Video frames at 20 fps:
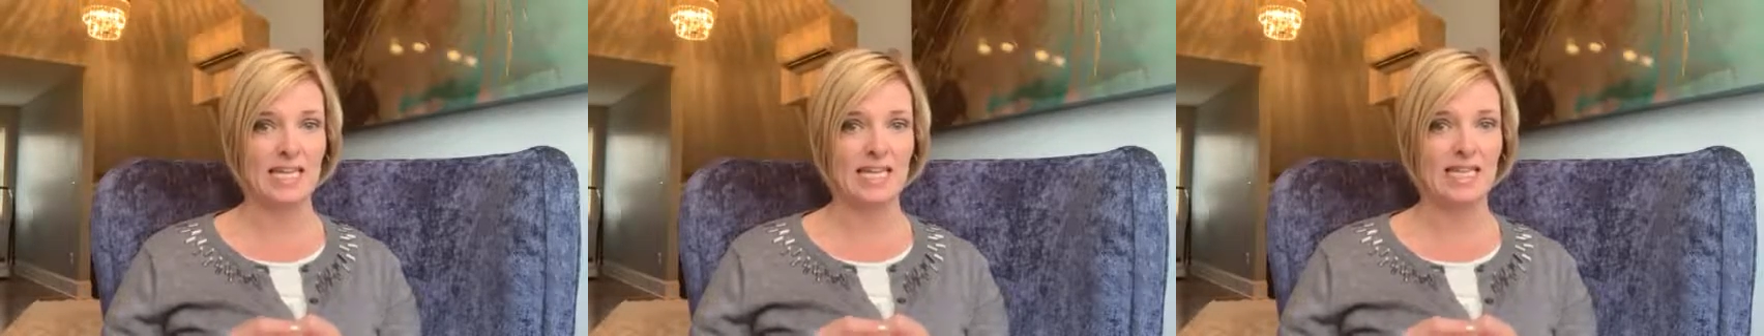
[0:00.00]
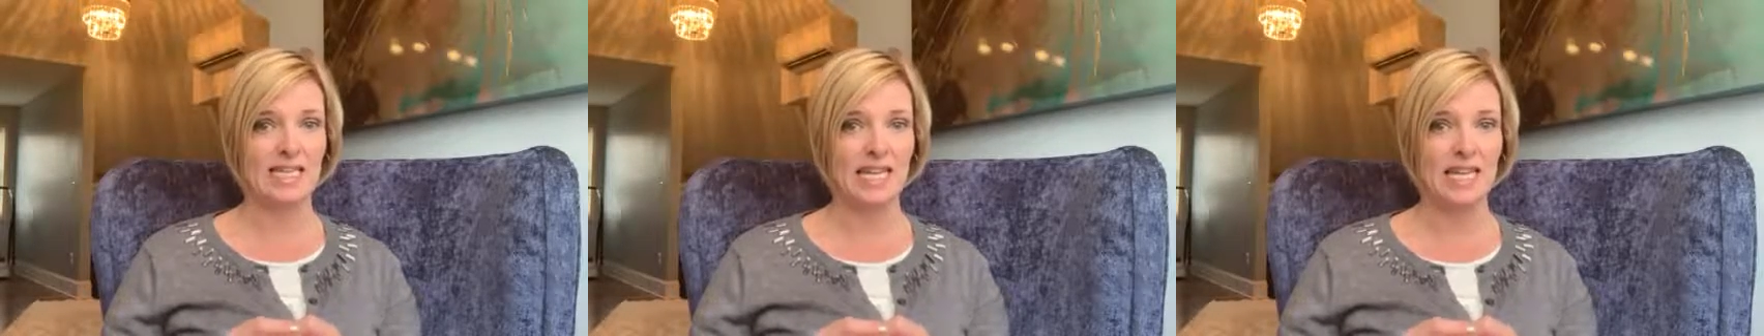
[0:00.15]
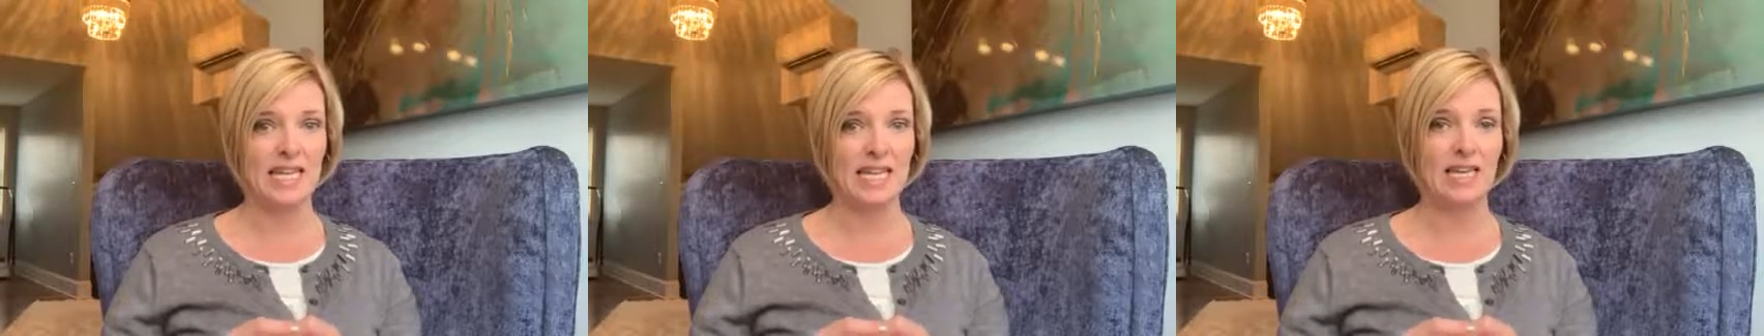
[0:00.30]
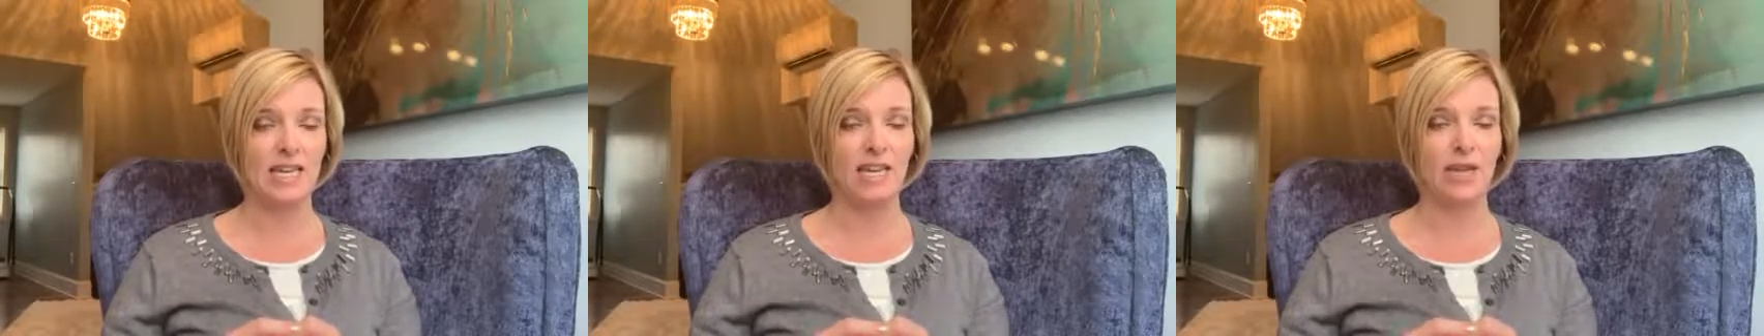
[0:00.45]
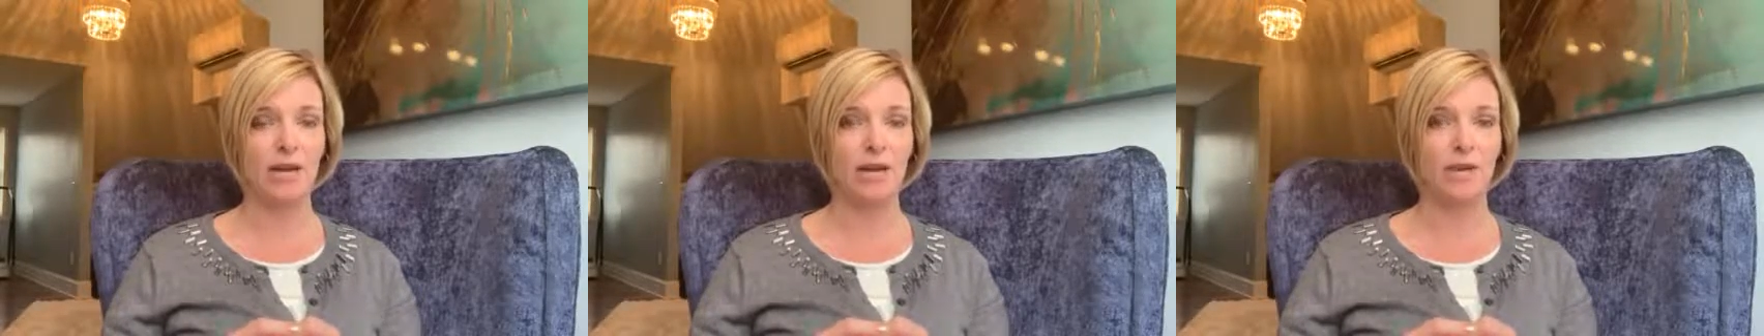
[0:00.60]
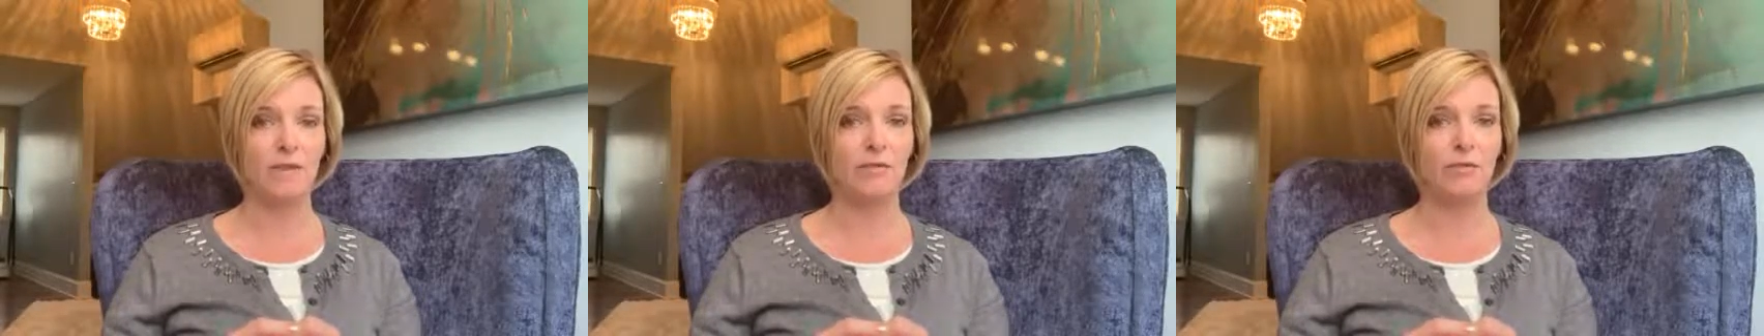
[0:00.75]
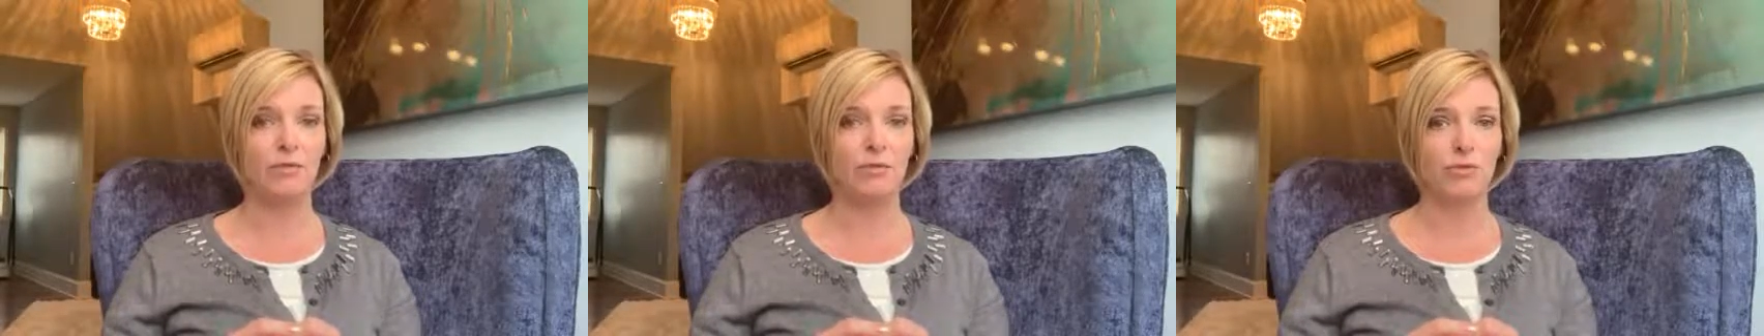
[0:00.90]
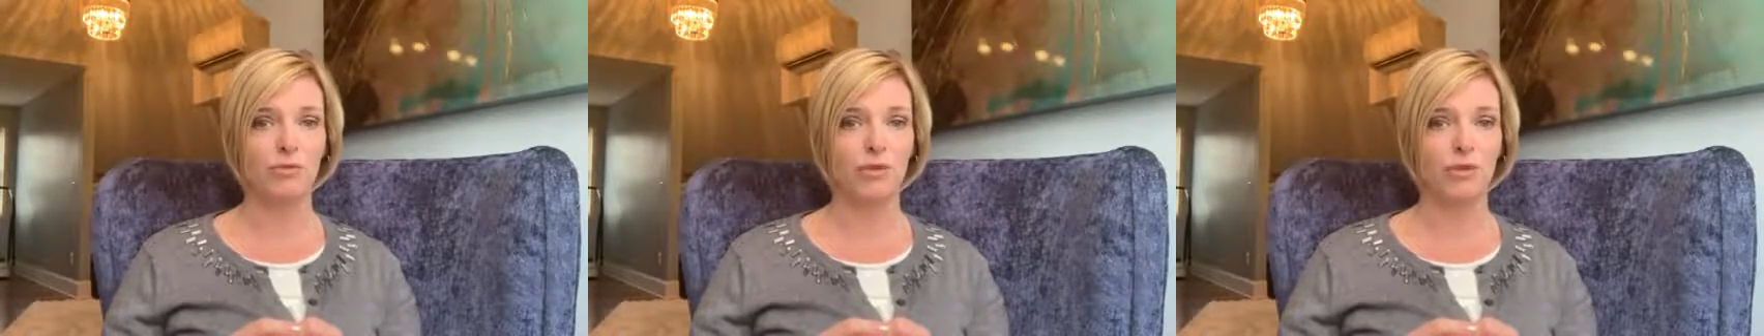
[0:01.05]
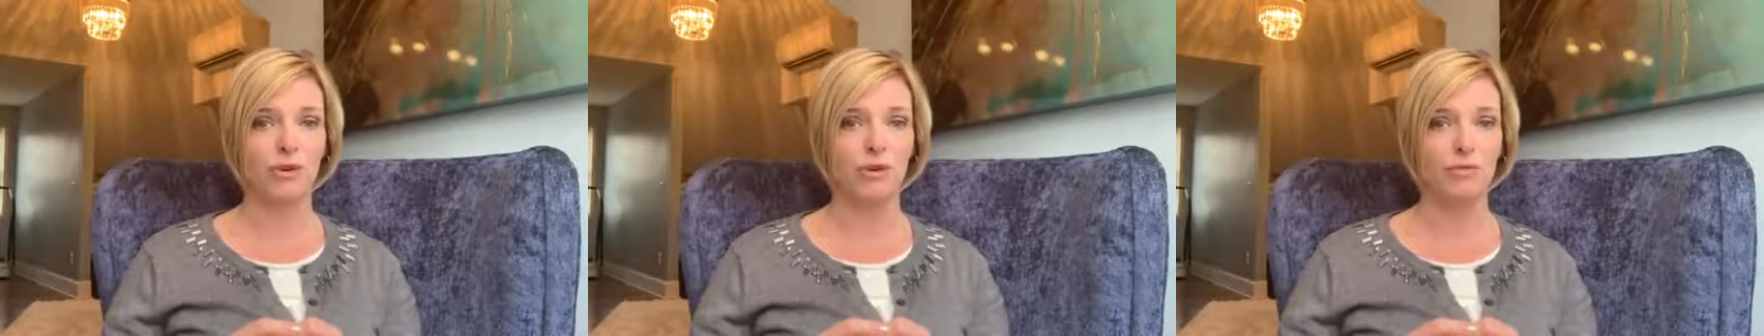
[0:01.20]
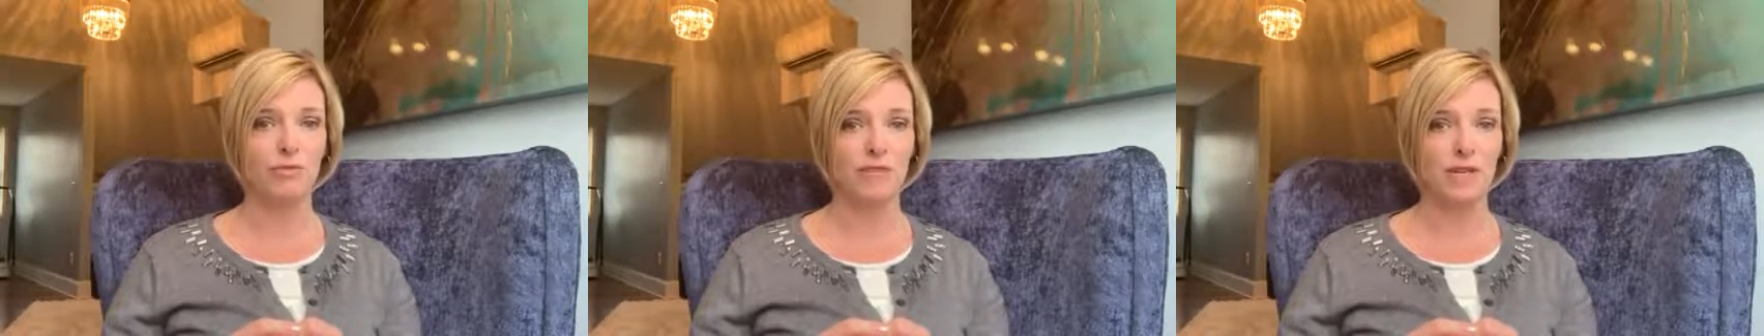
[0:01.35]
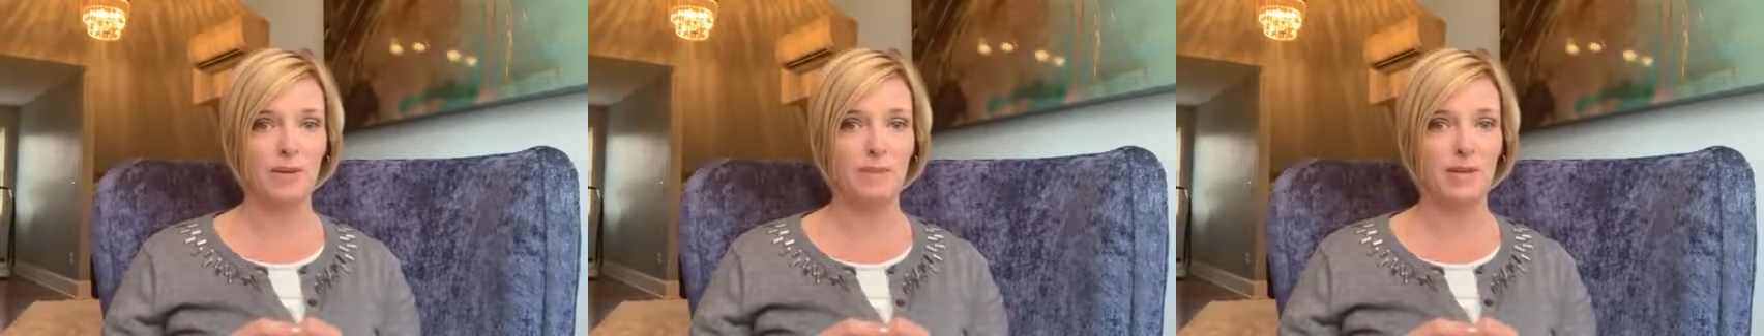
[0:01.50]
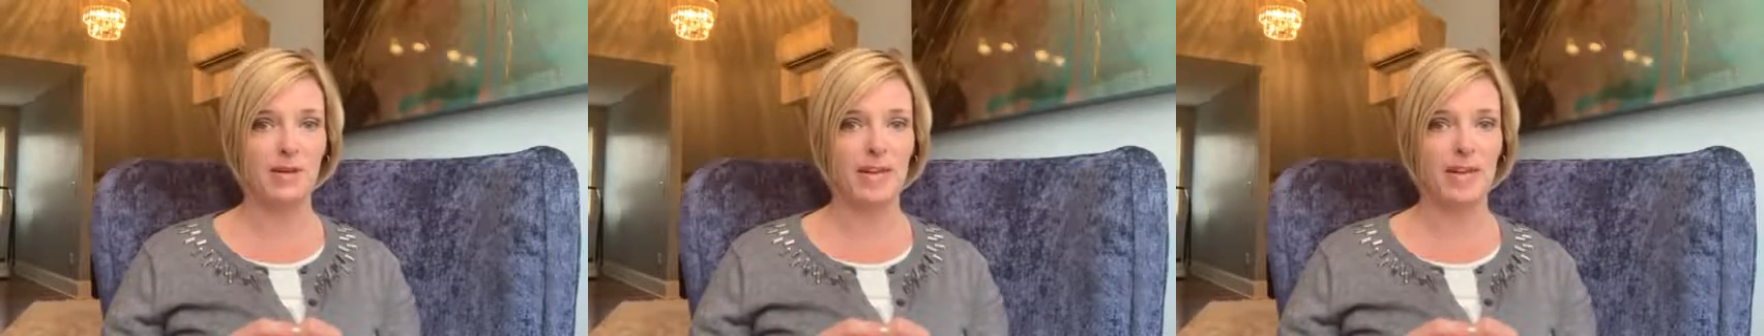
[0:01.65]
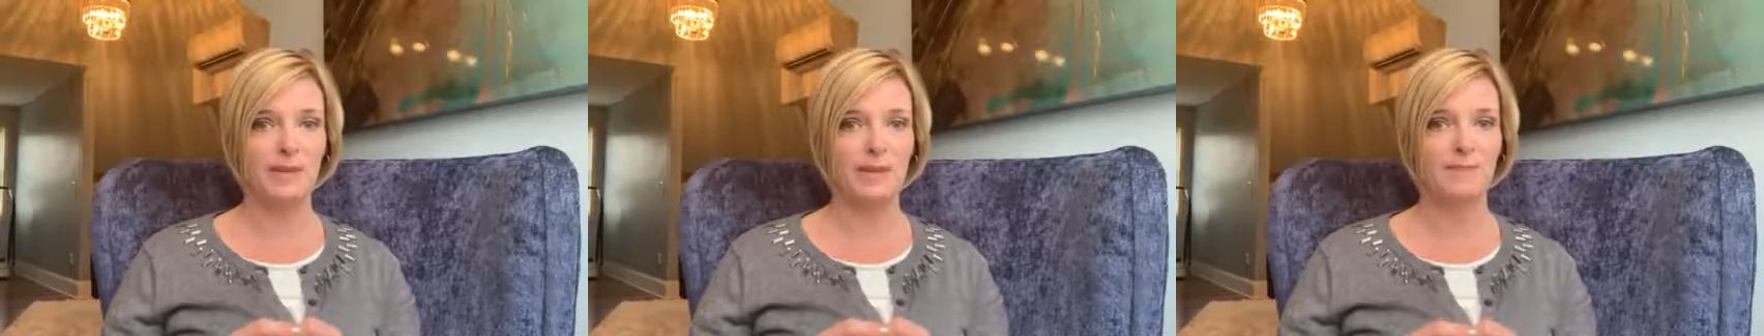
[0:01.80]
and taken care of through
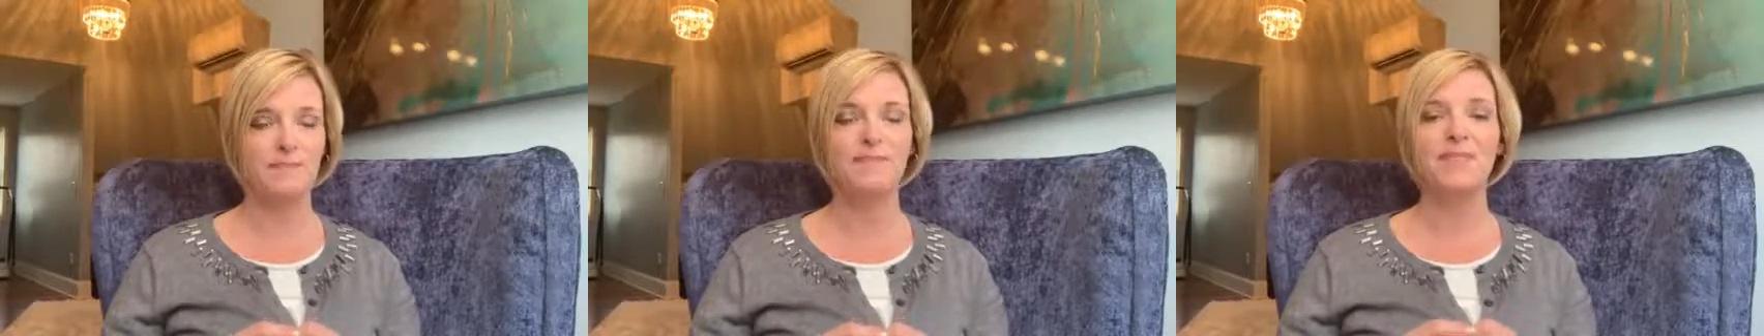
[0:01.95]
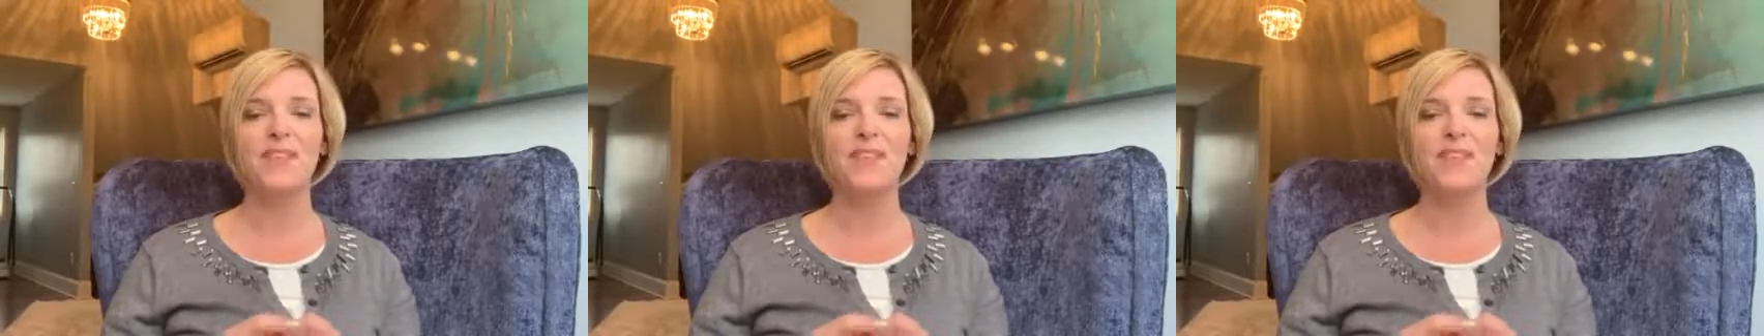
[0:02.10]
neurofeedback.